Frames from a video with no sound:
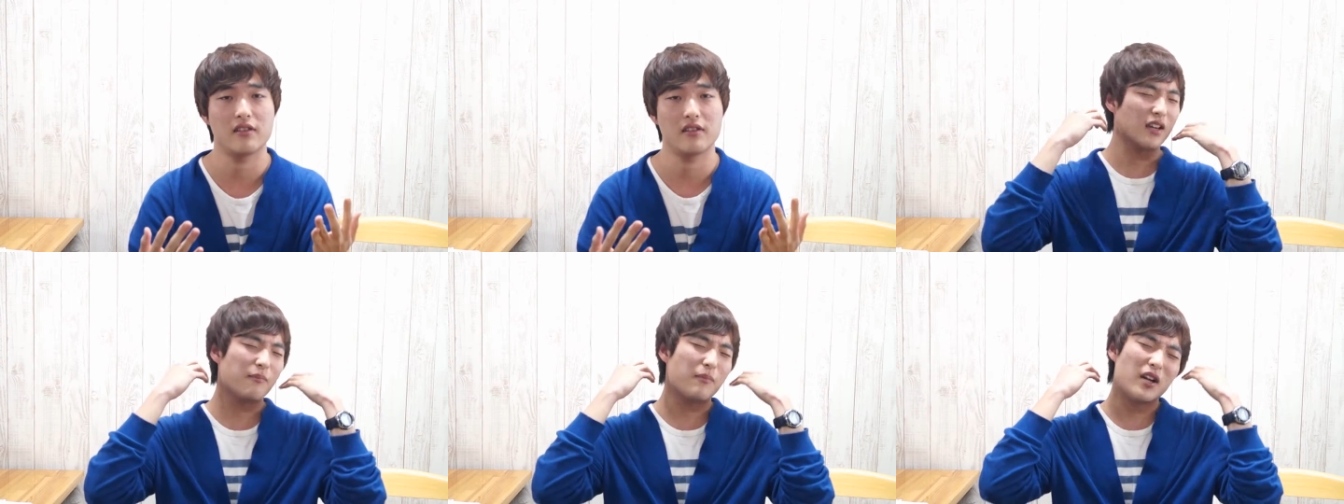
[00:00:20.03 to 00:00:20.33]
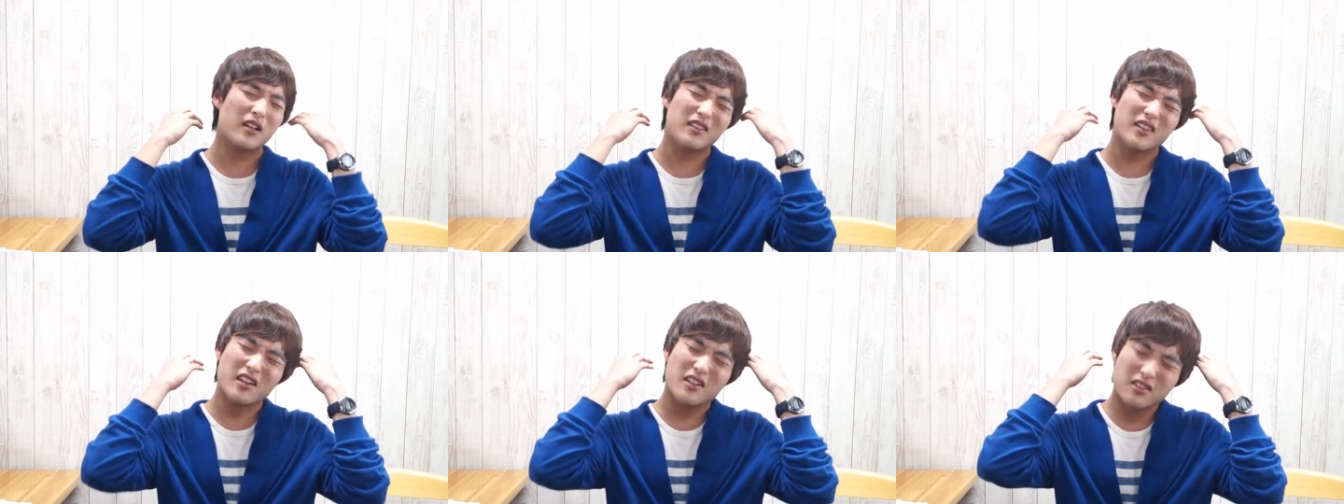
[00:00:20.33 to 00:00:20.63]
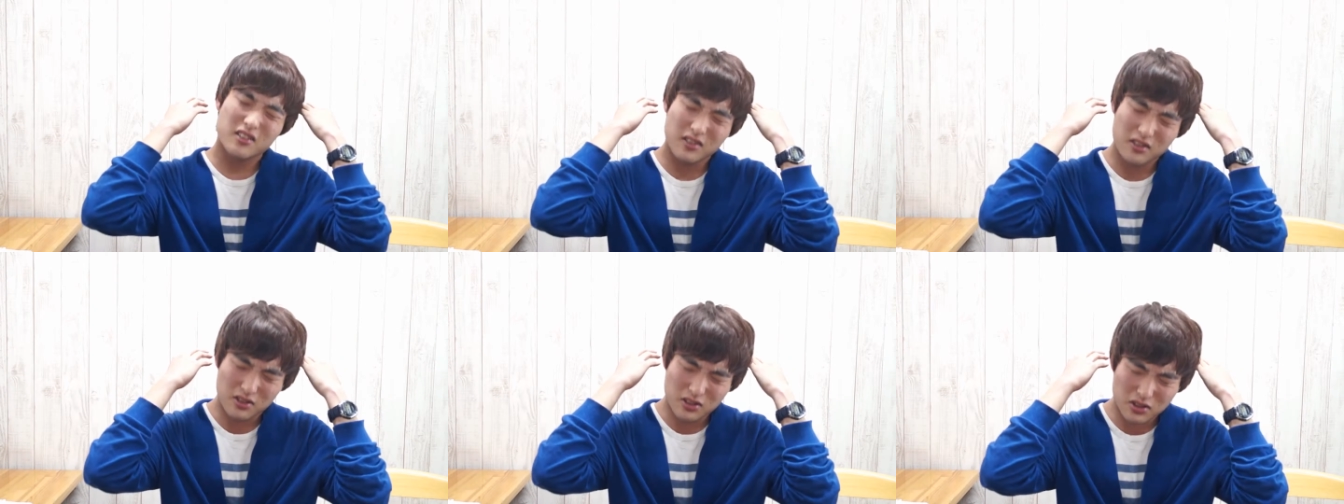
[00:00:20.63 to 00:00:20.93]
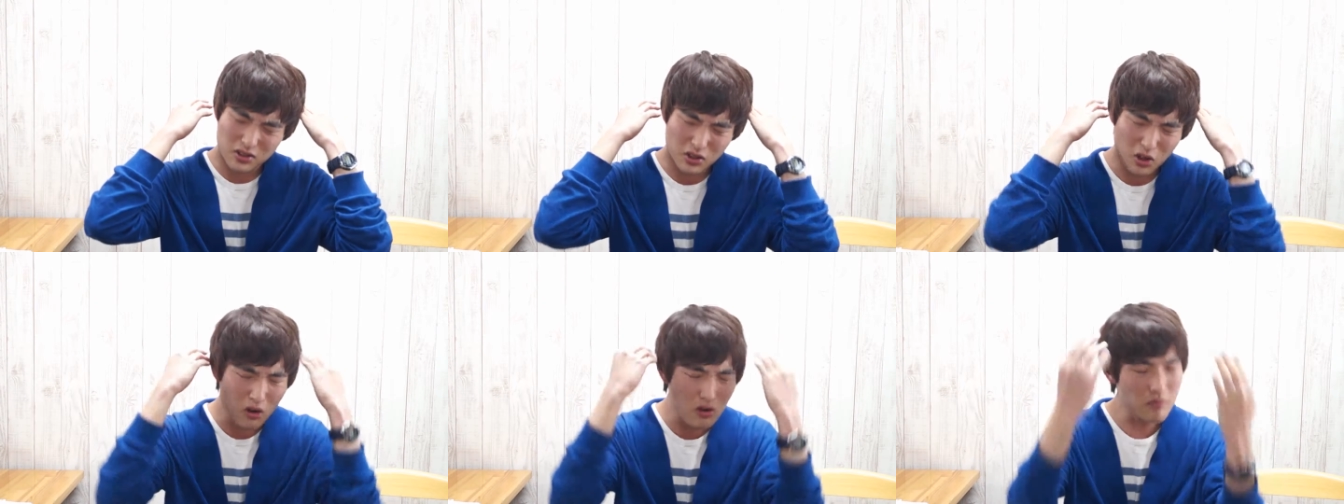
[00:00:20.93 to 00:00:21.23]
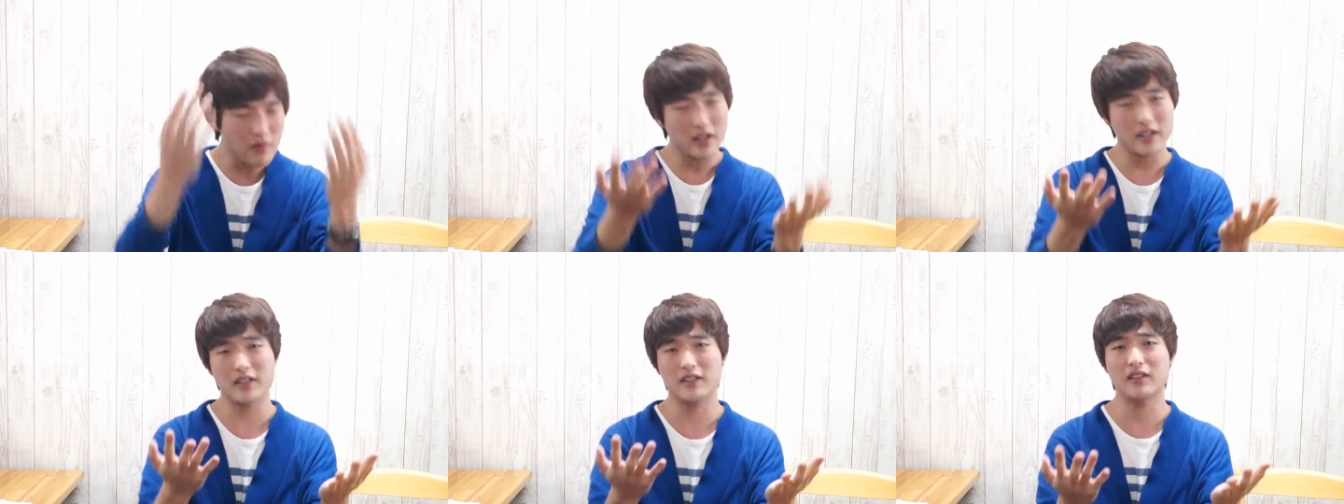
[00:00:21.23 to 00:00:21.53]
But there are
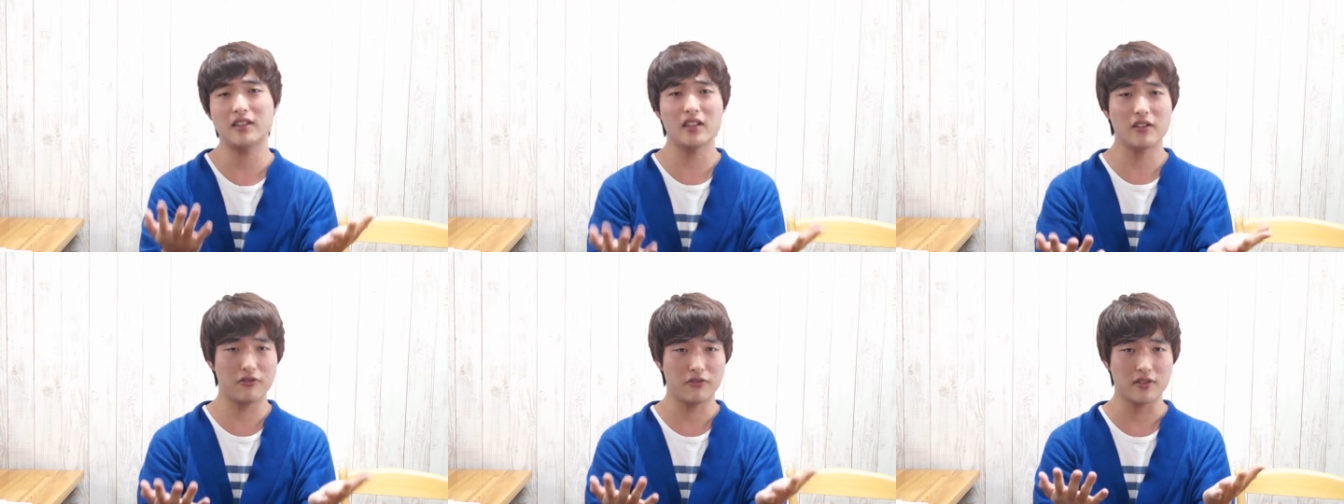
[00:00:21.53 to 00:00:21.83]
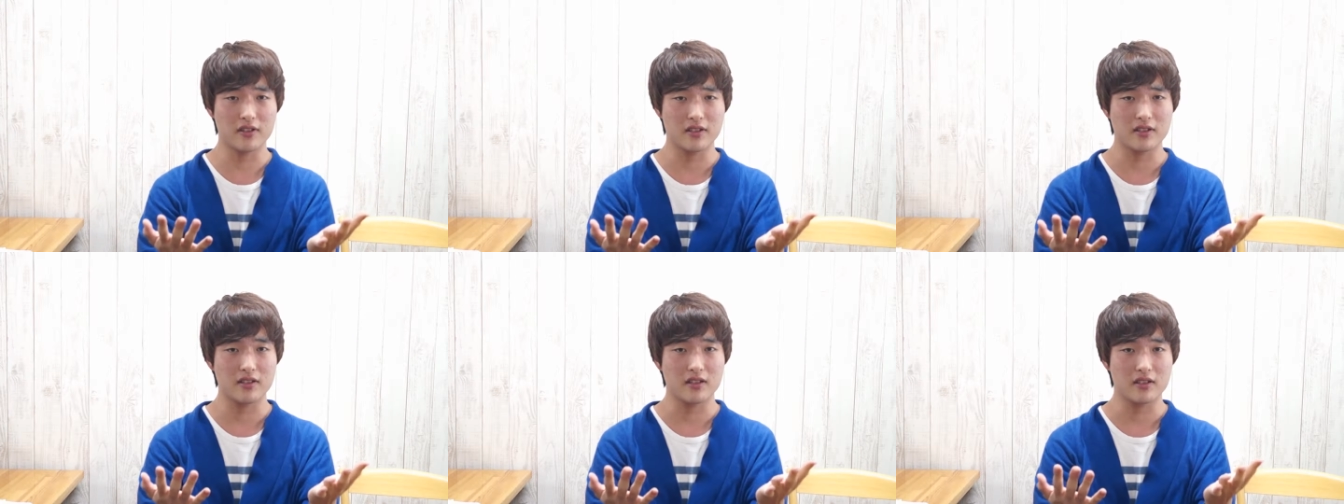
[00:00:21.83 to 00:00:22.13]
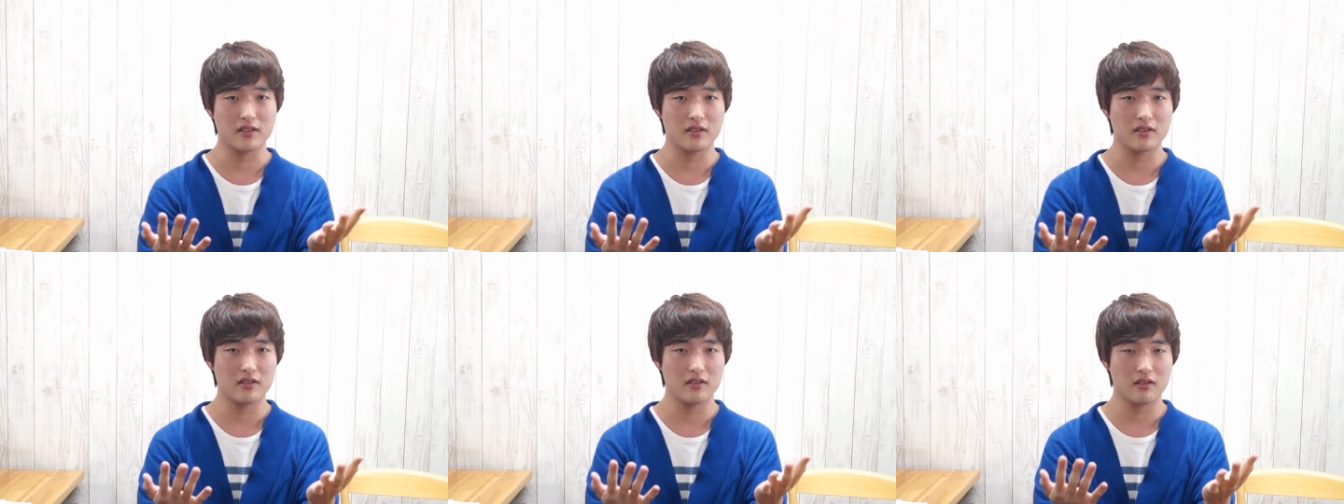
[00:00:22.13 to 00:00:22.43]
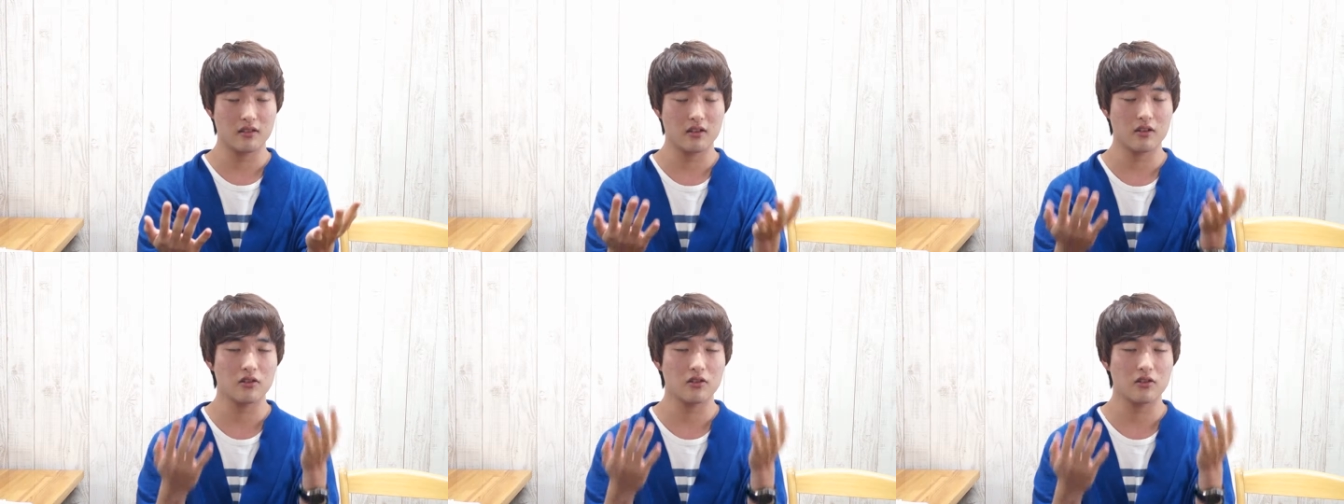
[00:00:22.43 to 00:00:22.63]
so many differences,